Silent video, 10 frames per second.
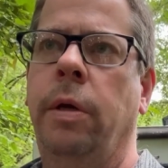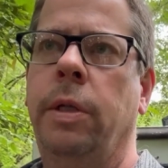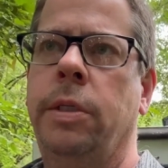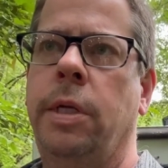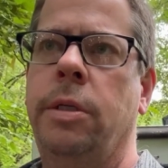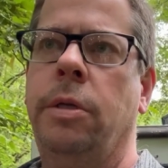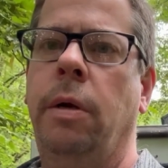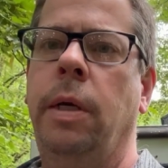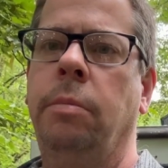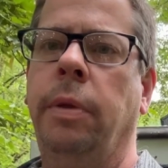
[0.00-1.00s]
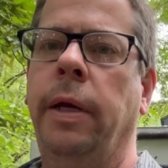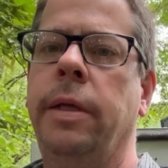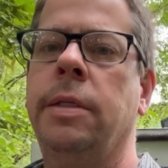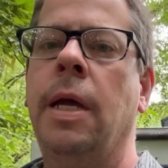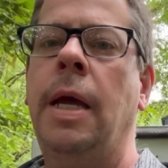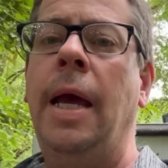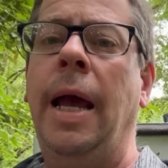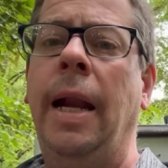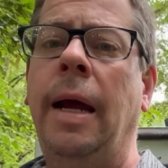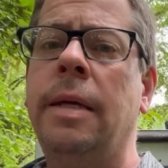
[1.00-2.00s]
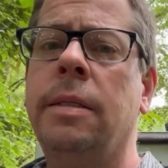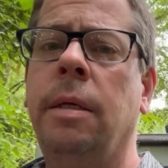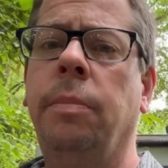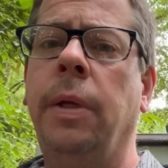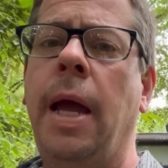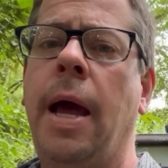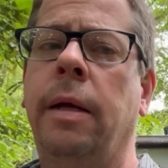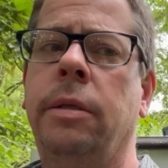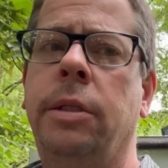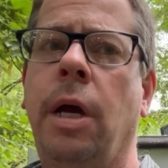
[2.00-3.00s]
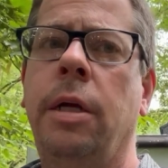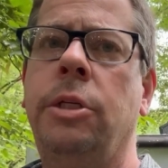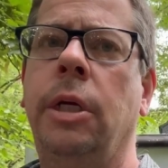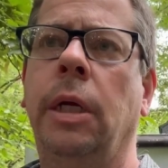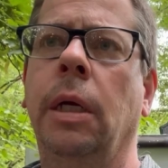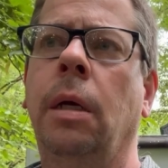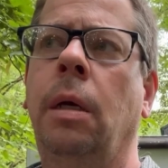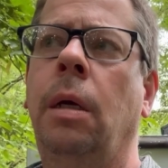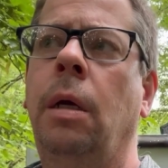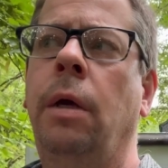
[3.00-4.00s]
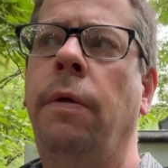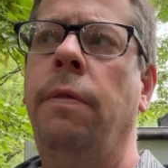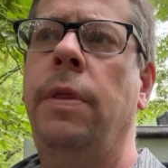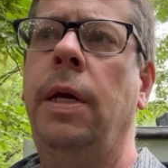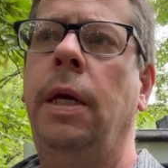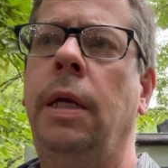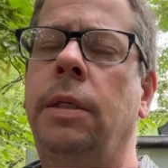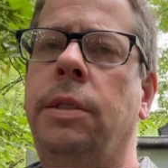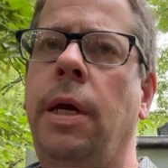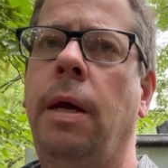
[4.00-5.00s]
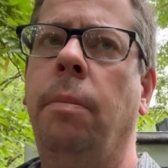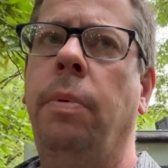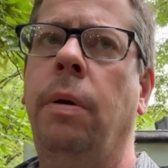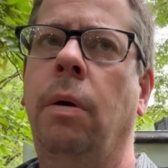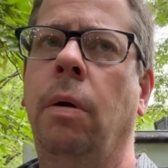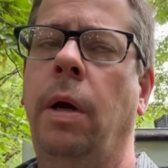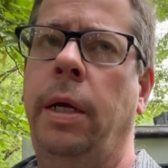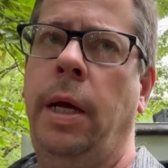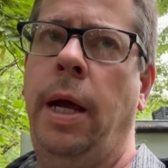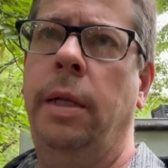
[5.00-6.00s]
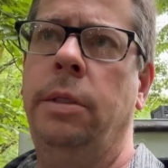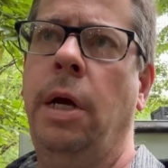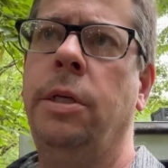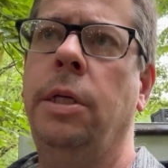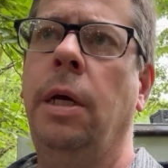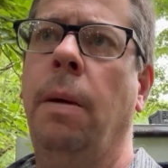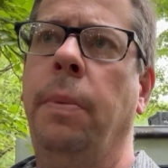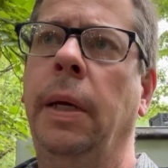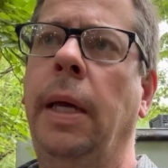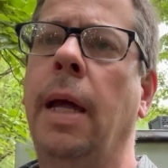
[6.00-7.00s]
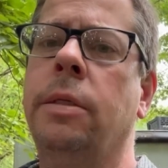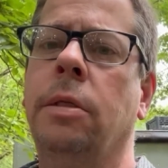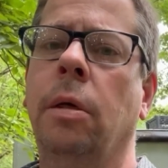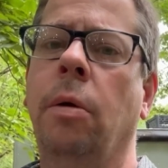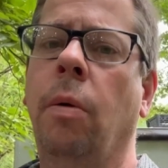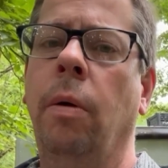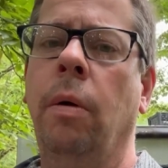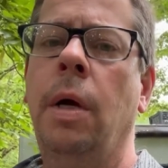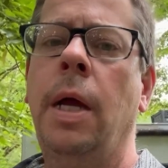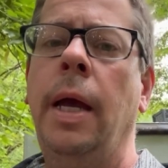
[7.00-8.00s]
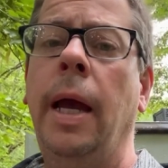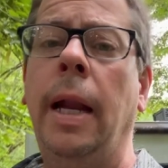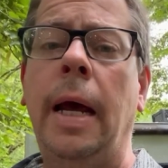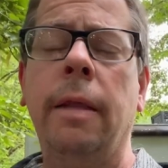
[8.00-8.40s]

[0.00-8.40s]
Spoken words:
sensor in place, and I simply had it touching the tip, or I had it touching up against the coil, and I